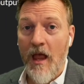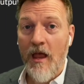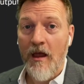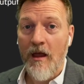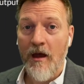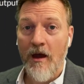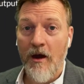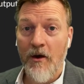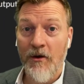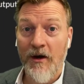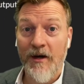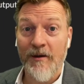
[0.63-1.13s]

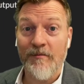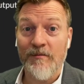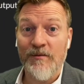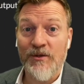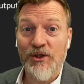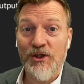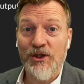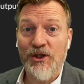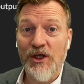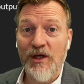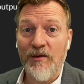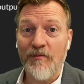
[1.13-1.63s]
All right,
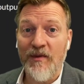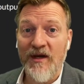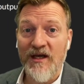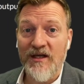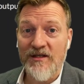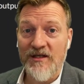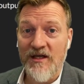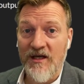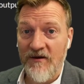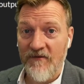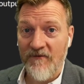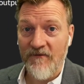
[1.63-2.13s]

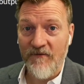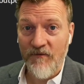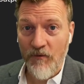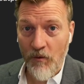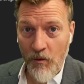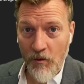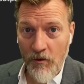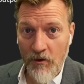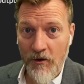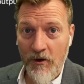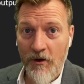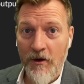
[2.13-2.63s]

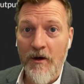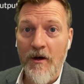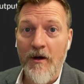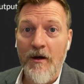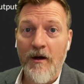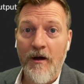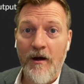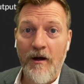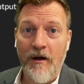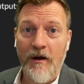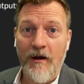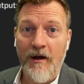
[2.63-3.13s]
GPT-4
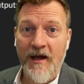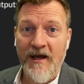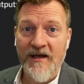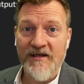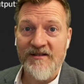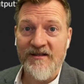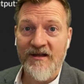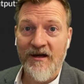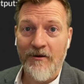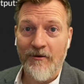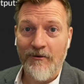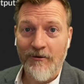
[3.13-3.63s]
has
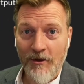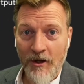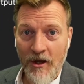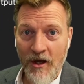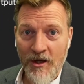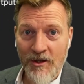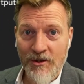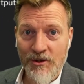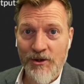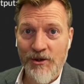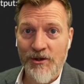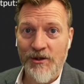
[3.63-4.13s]
now
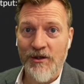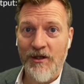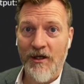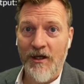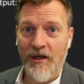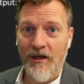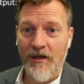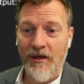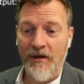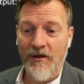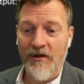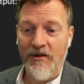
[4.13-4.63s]
launched.
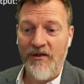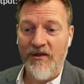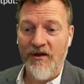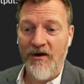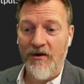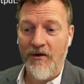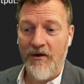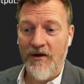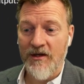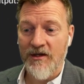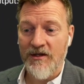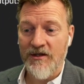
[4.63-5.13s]

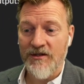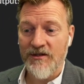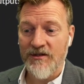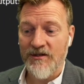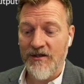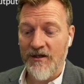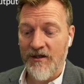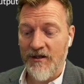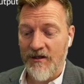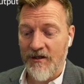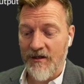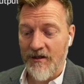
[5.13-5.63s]
There is
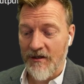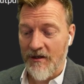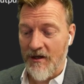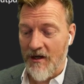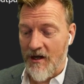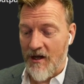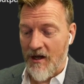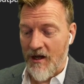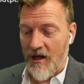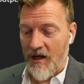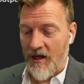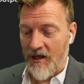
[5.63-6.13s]

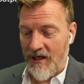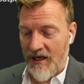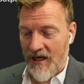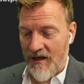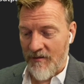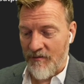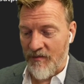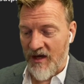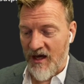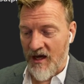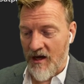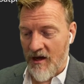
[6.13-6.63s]
an
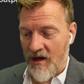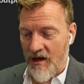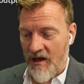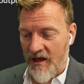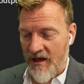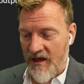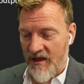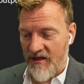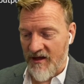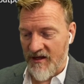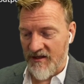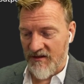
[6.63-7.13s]

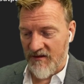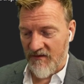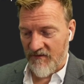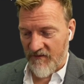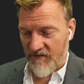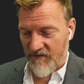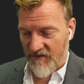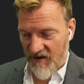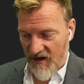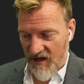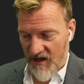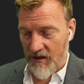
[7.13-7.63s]
API that's
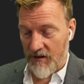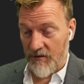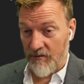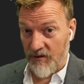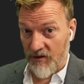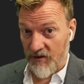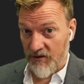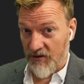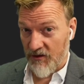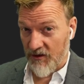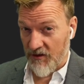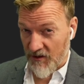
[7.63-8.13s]

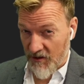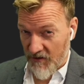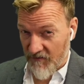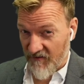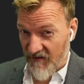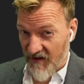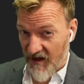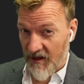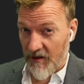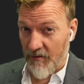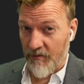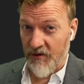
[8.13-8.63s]
available to
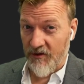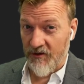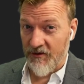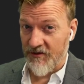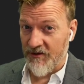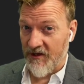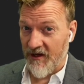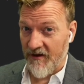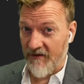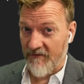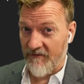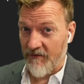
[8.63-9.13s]

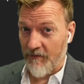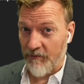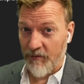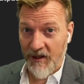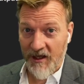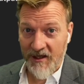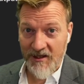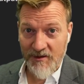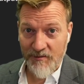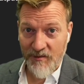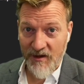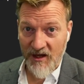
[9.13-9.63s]
developers. I've
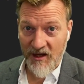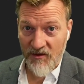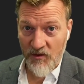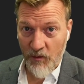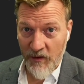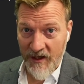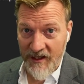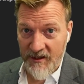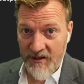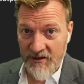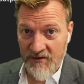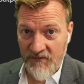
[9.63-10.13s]
applied to be on the
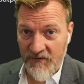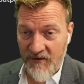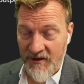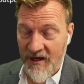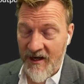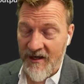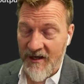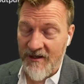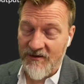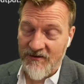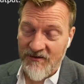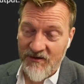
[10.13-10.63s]
waitlist for
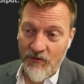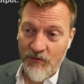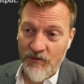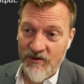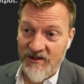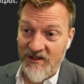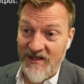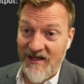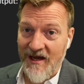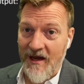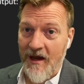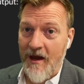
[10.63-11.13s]
that, so we'll
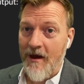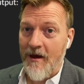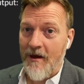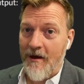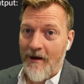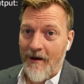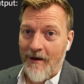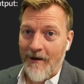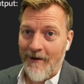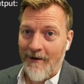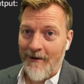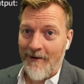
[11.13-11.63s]
see
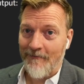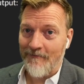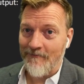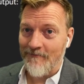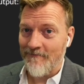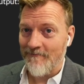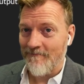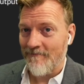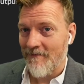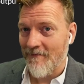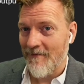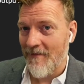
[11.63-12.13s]

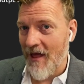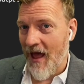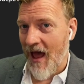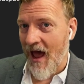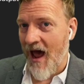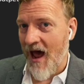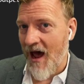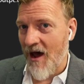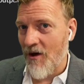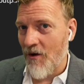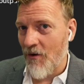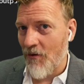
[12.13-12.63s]

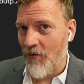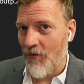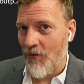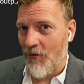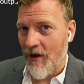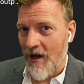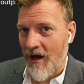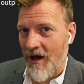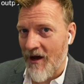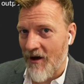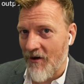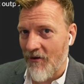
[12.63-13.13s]

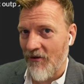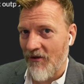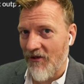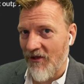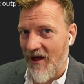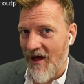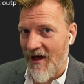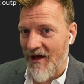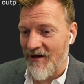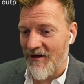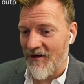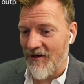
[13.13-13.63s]
how
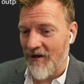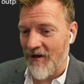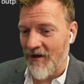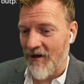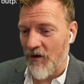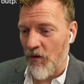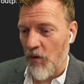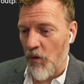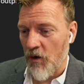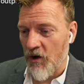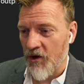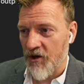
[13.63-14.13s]
that
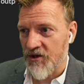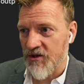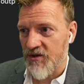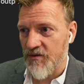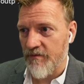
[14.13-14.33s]
works.